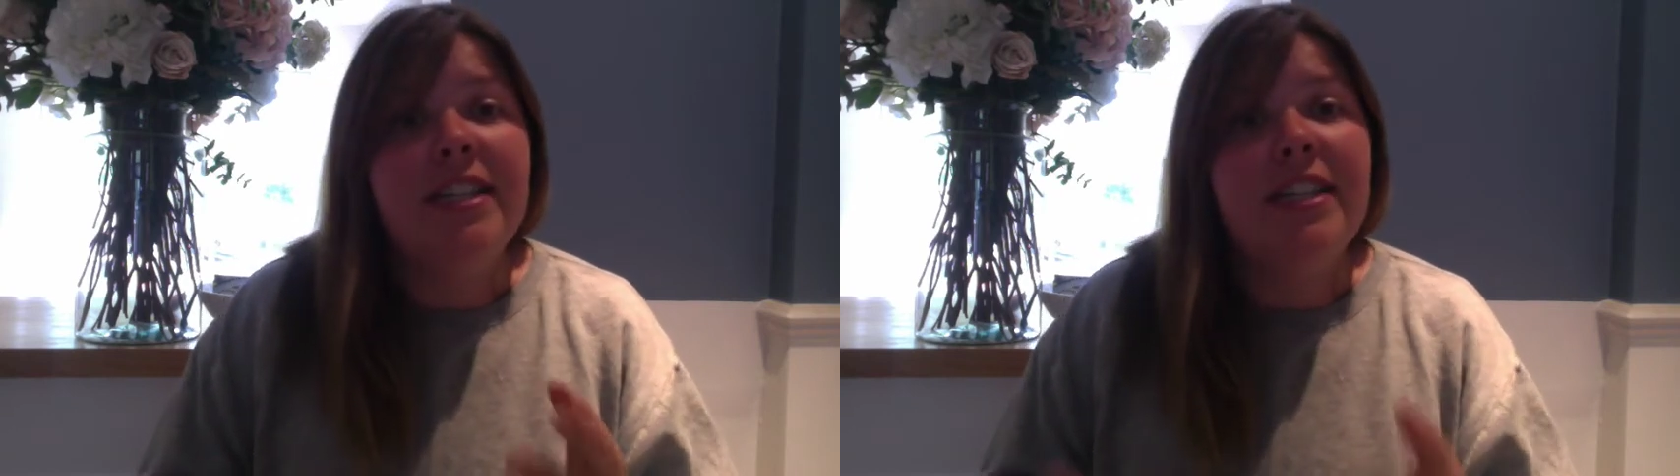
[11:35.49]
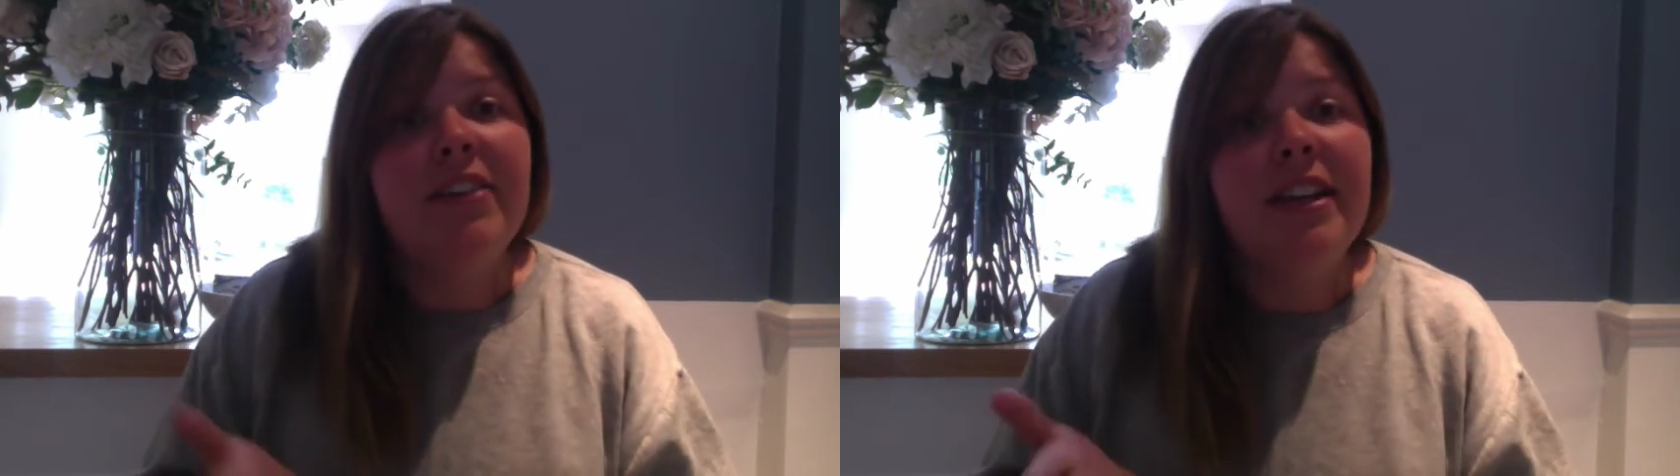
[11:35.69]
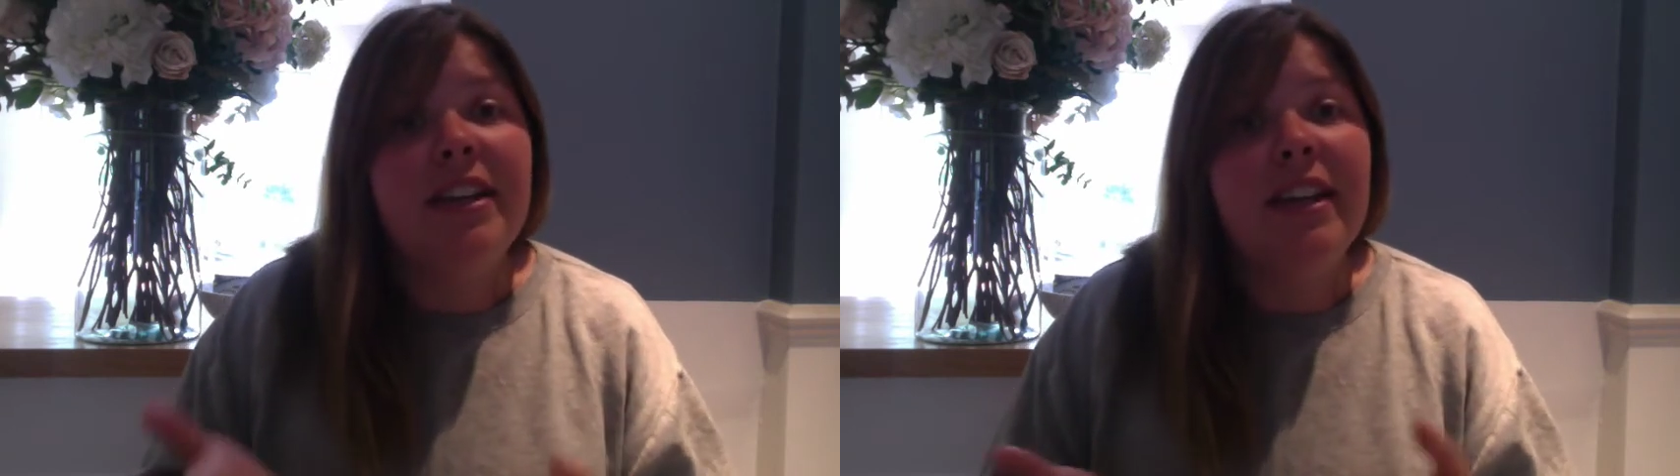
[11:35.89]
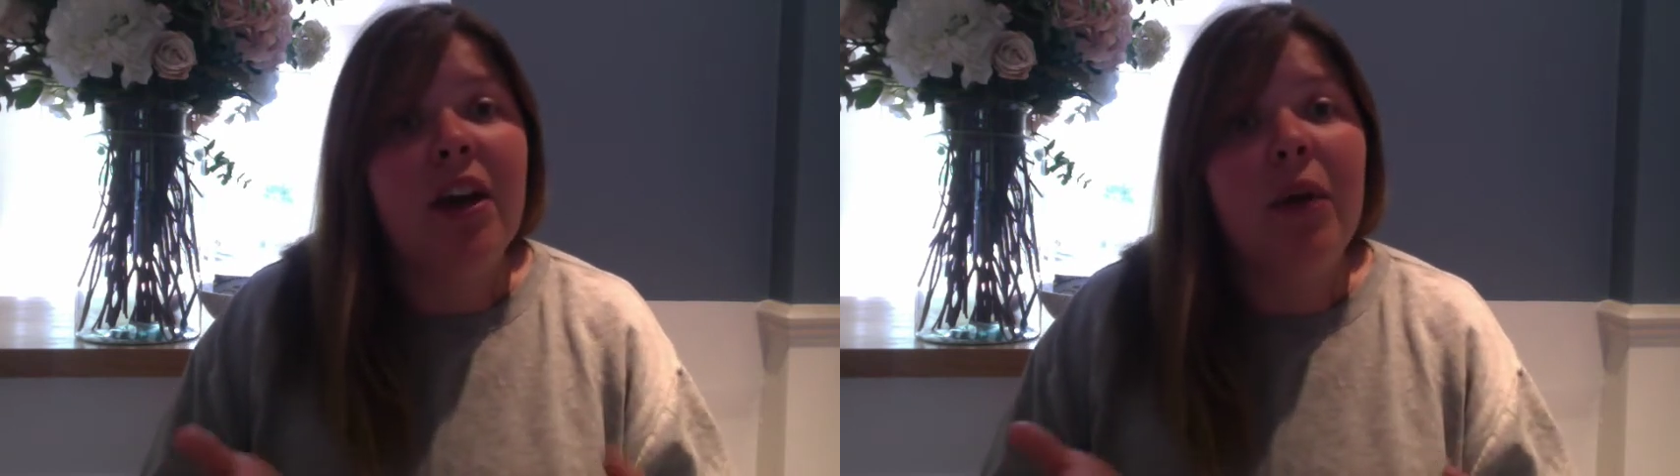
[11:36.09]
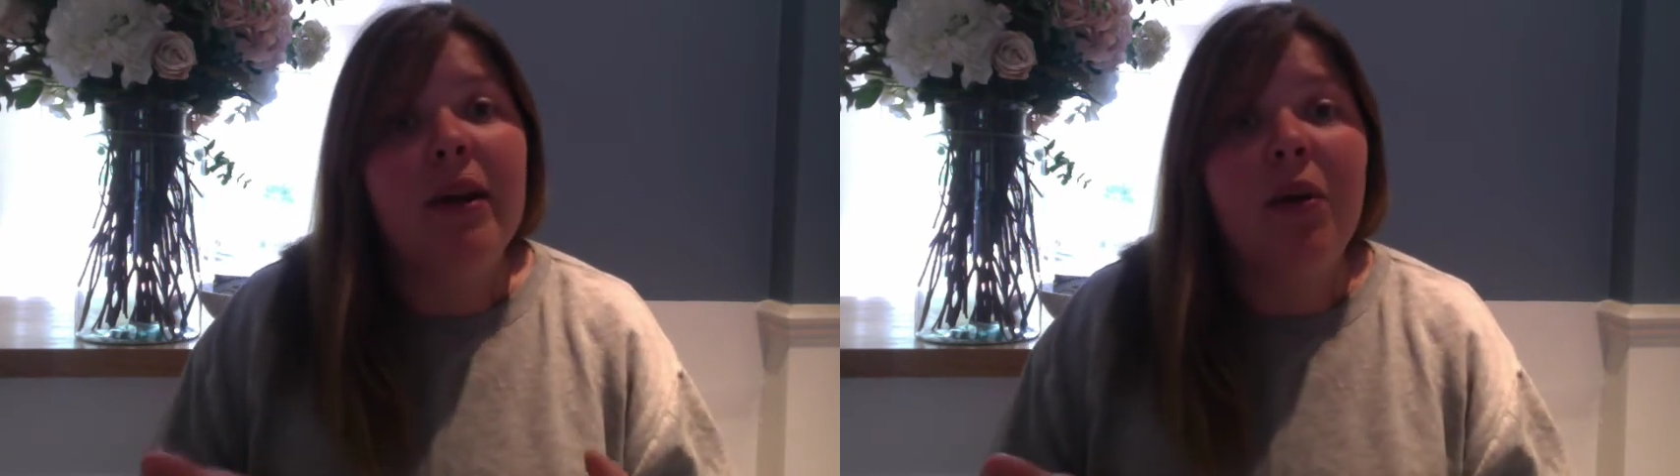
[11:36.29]
is there anything
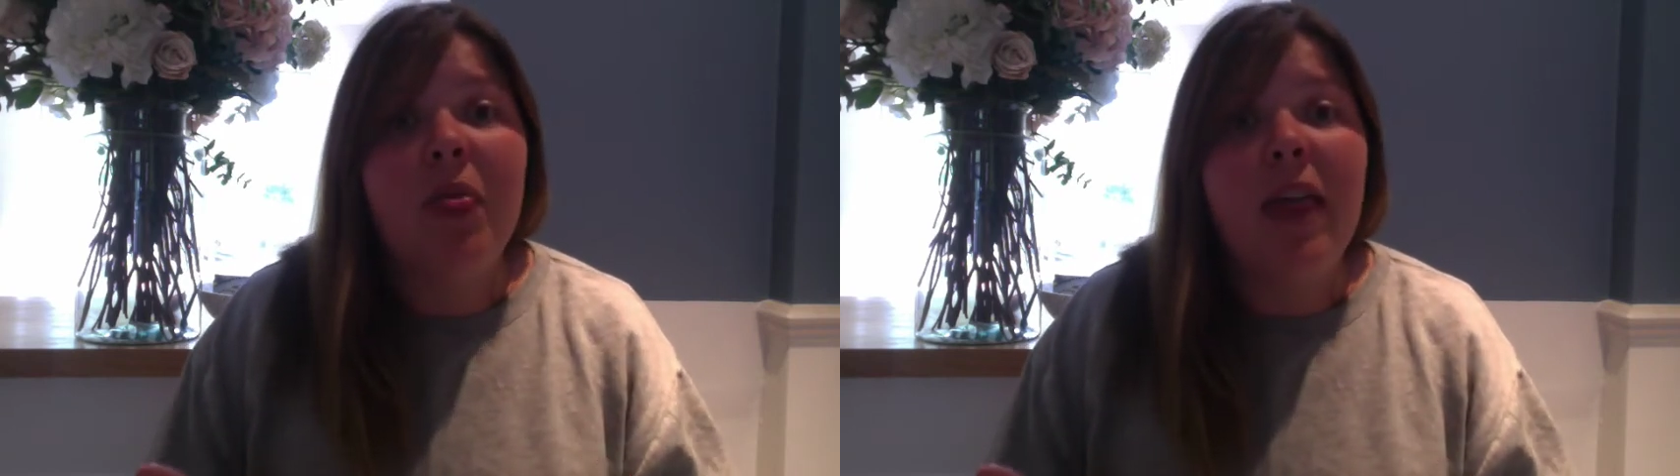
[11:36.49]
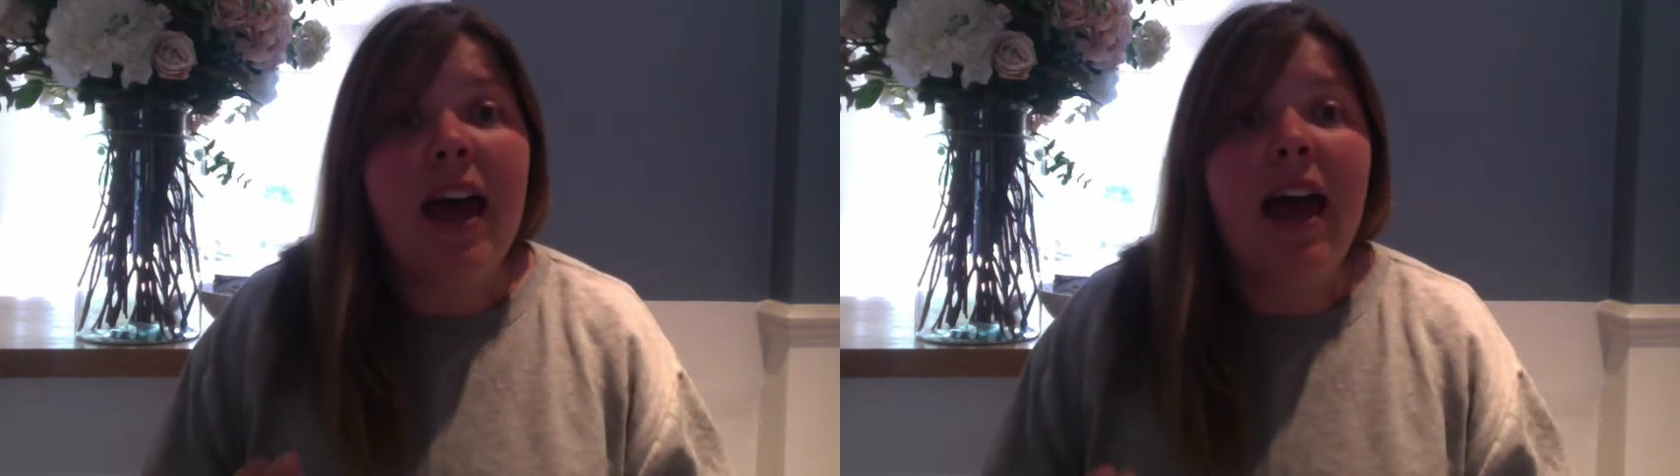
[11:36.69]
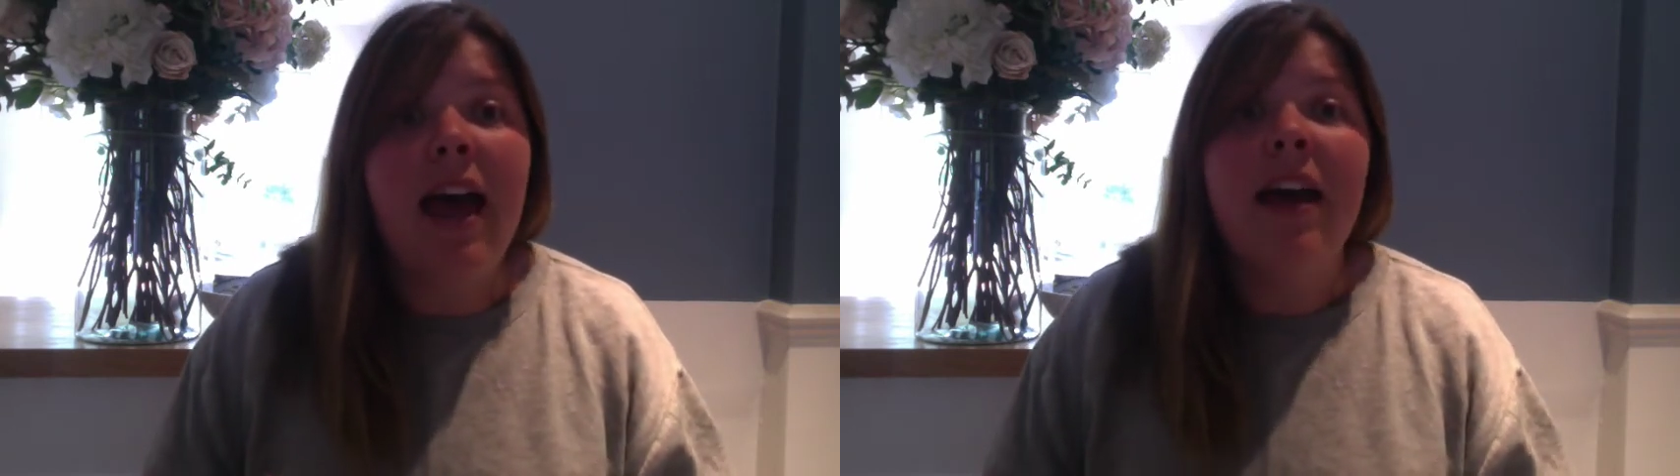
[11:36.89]
going on there?